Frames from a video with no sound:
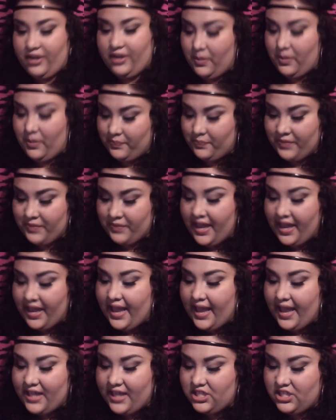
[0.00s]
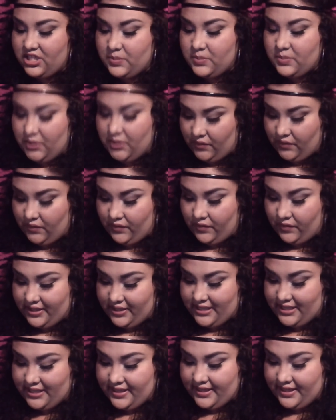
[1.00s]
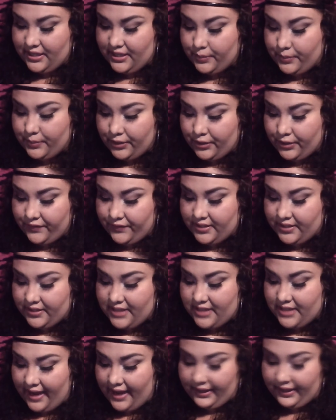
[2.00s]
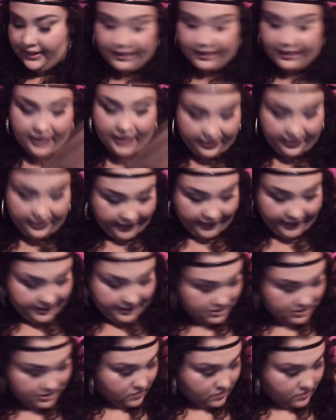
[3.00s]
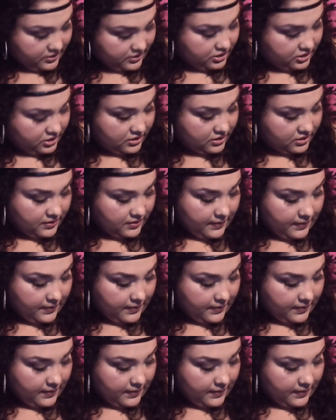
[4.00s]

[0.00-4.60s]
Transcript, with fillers: look it up. It's just beautiful. It's, I think, is a perfect highlighter. I like it so much.